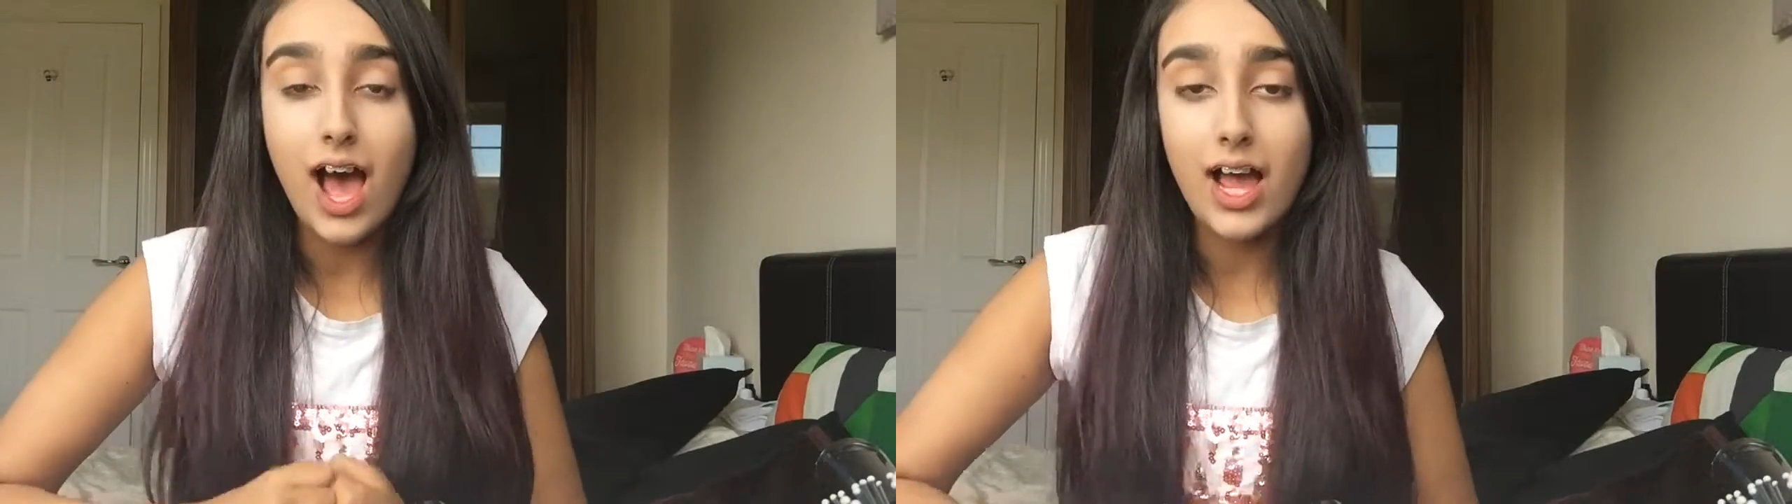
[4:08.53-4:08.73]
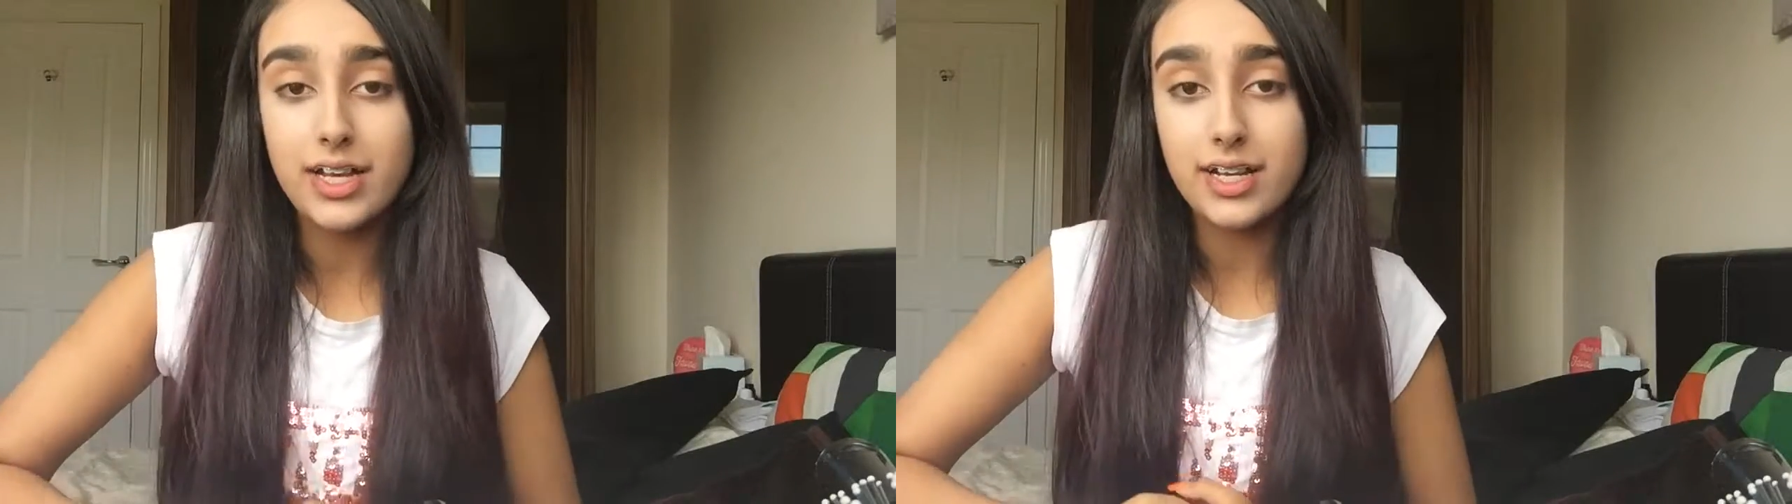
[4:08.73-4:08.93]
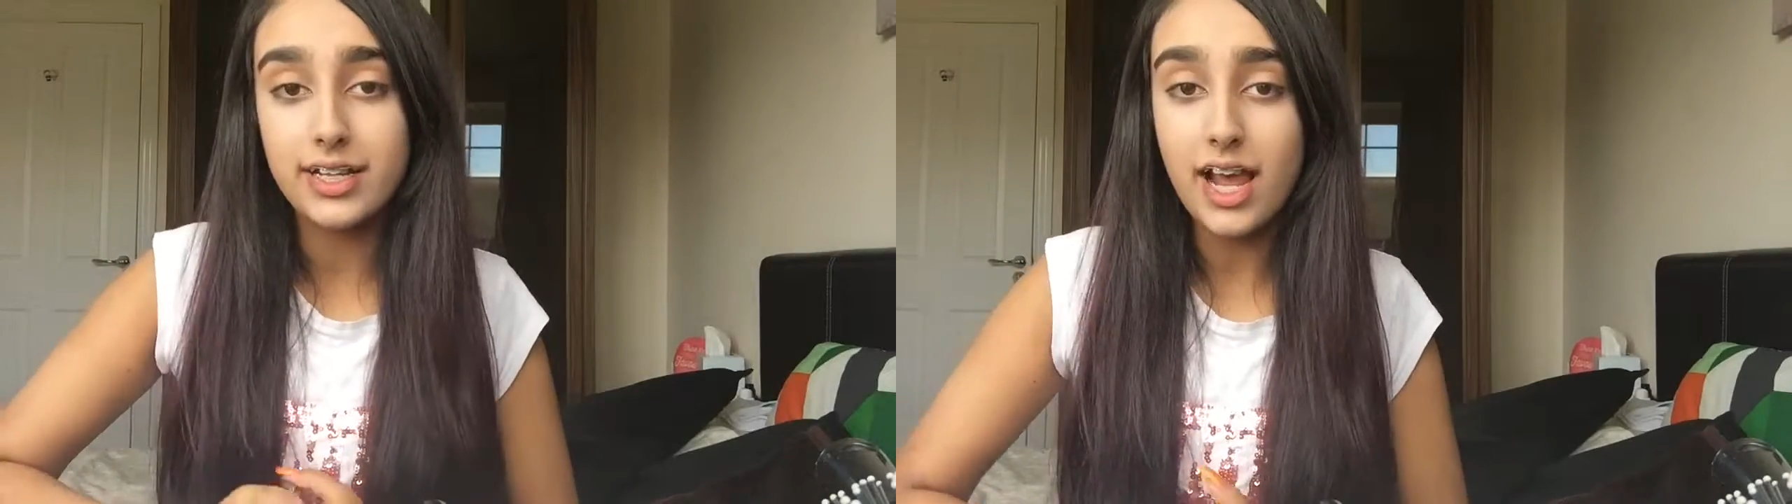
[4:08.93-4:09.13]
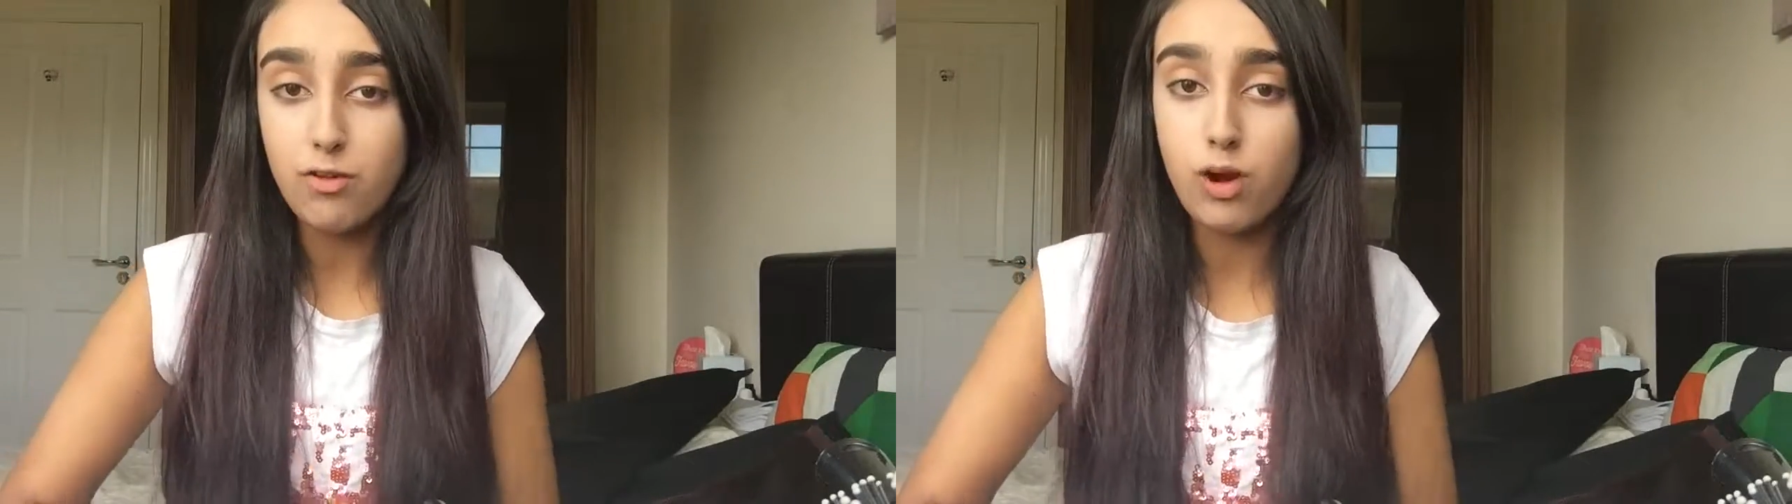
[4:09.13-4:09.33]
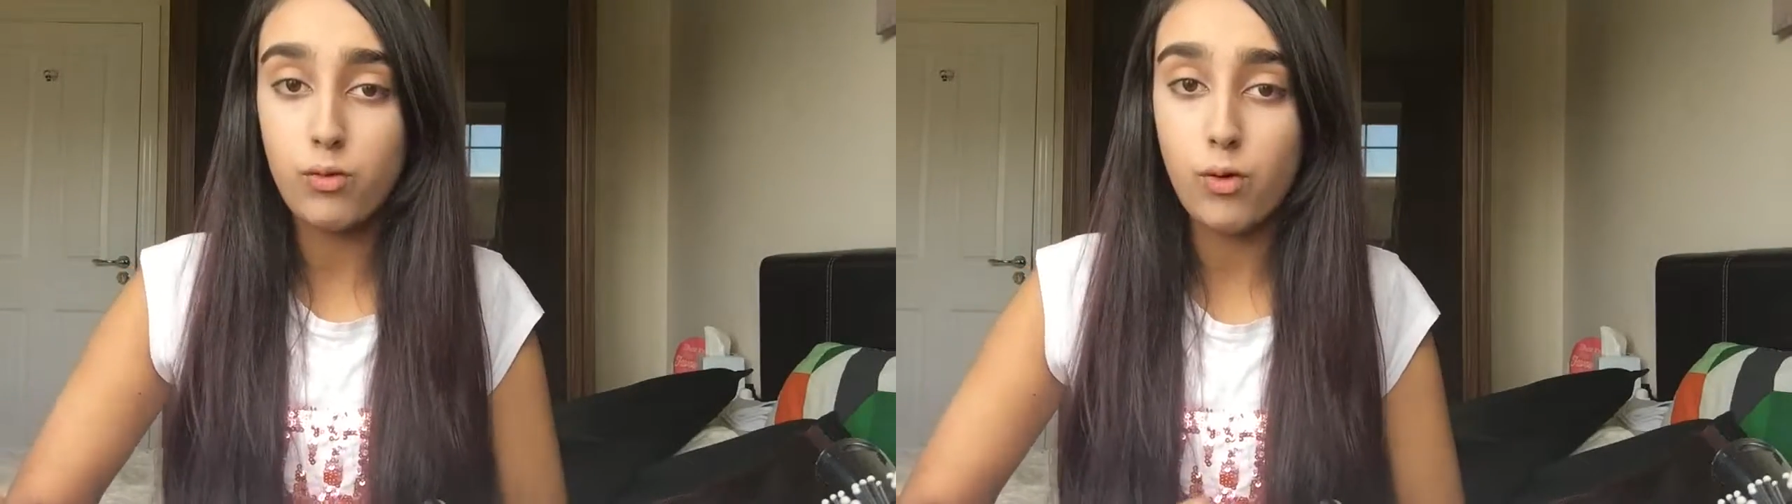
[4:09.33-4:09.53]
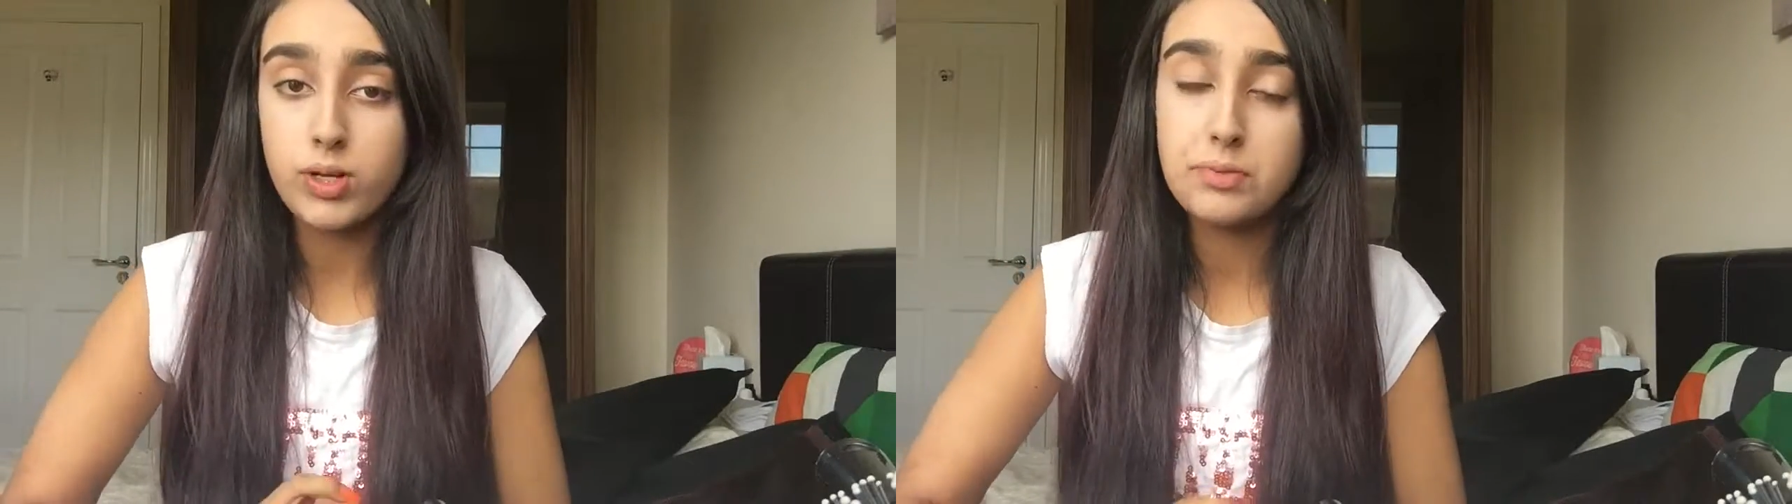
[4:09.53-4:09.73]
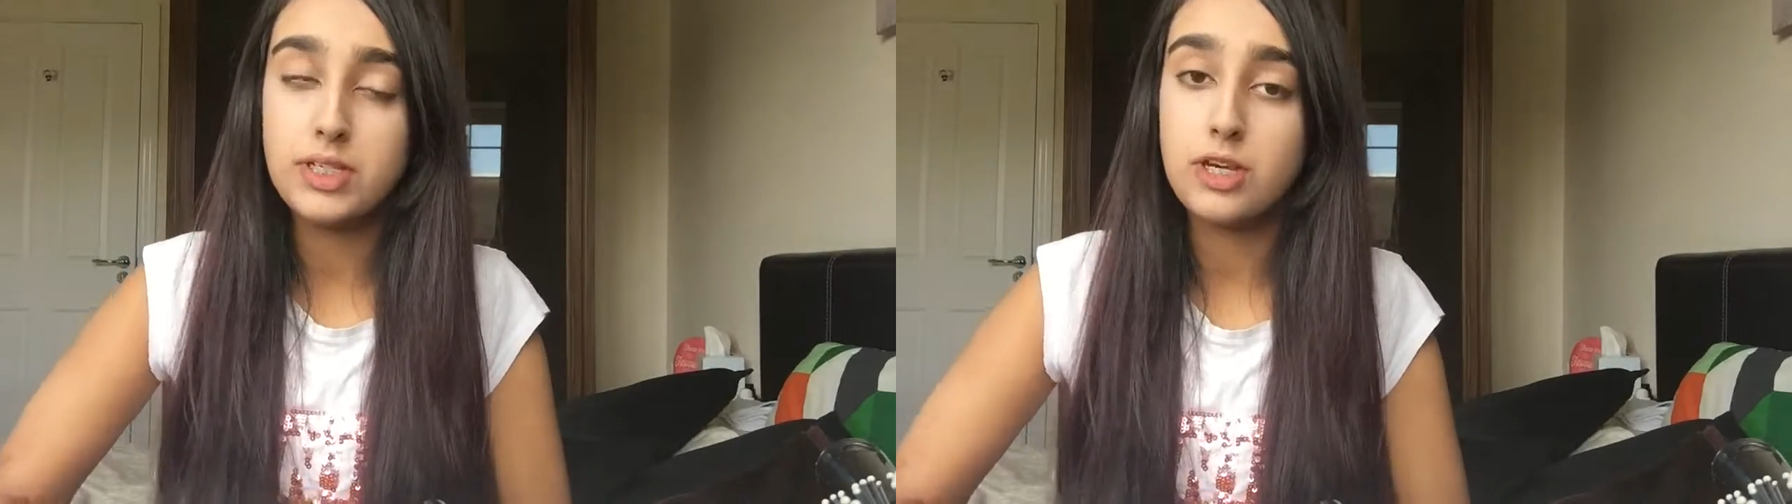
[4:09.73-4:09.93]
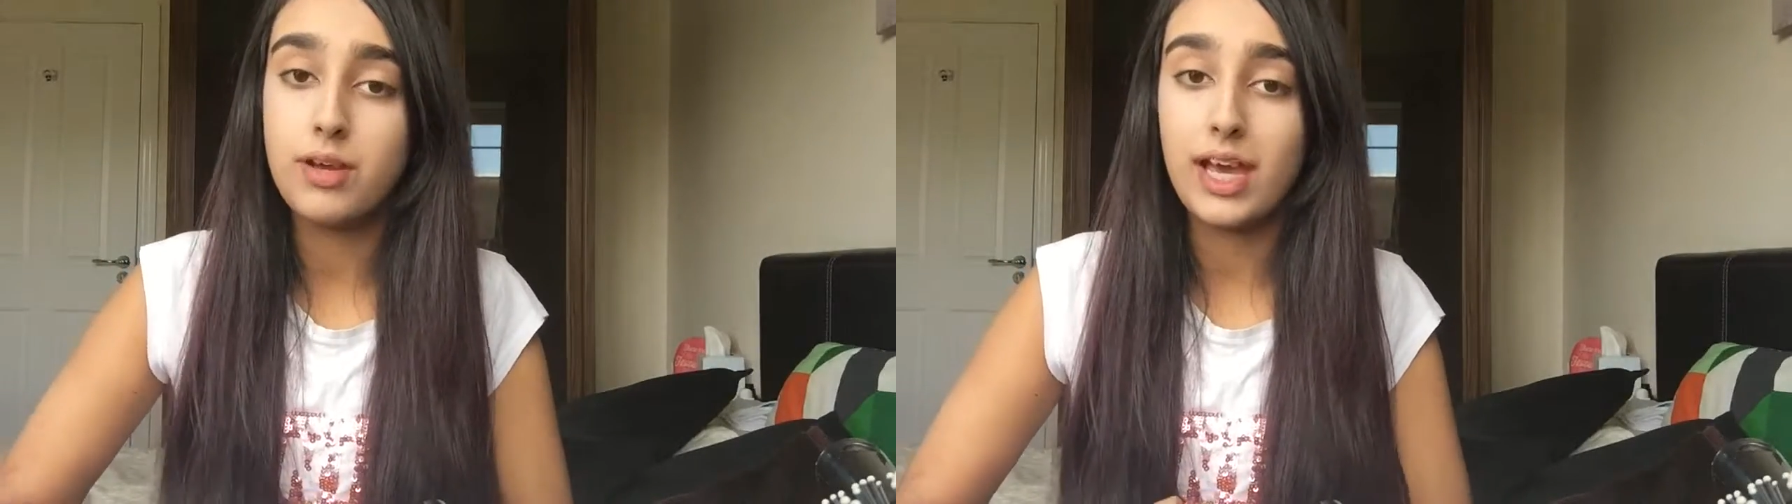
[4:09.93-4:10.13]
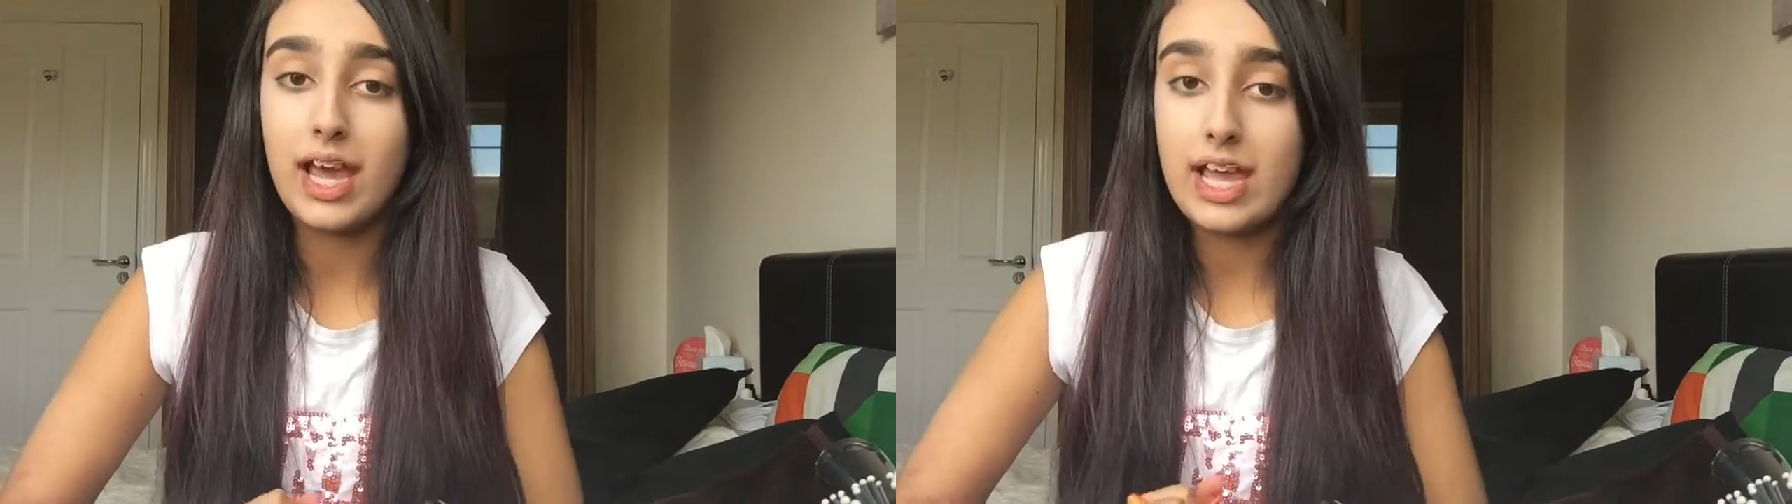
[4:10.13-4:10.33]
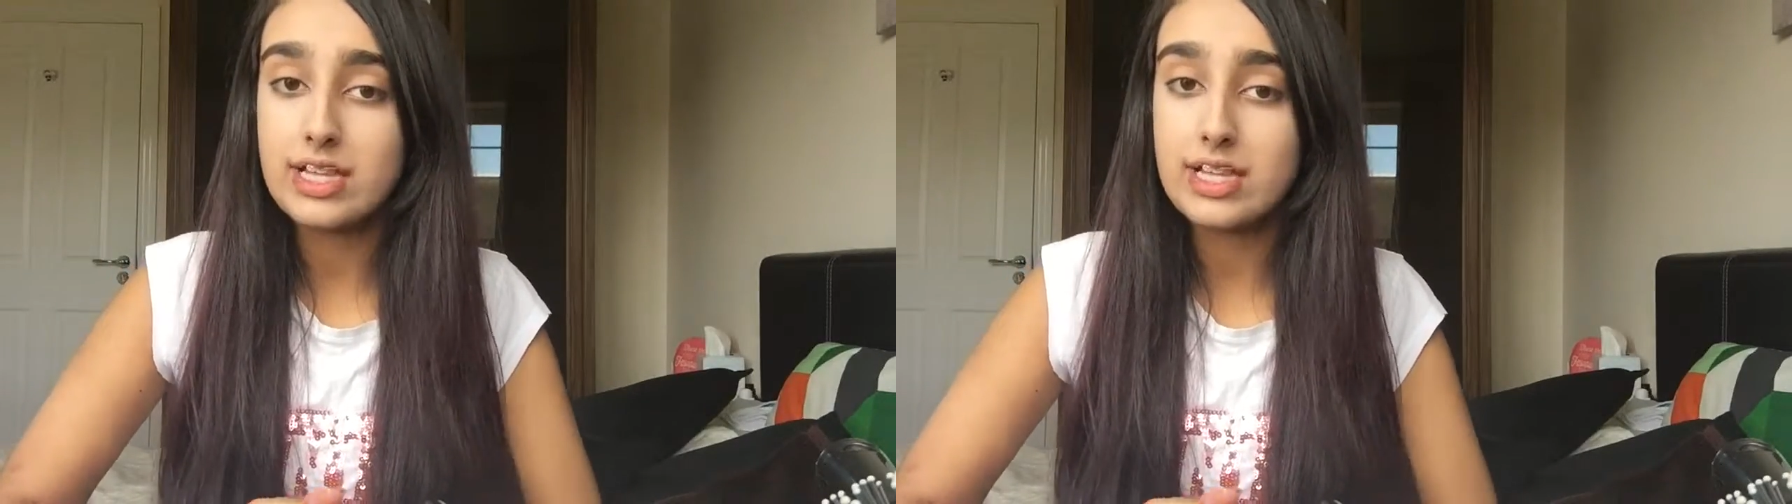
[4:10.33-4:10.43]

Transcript: And now what I'm going to be doing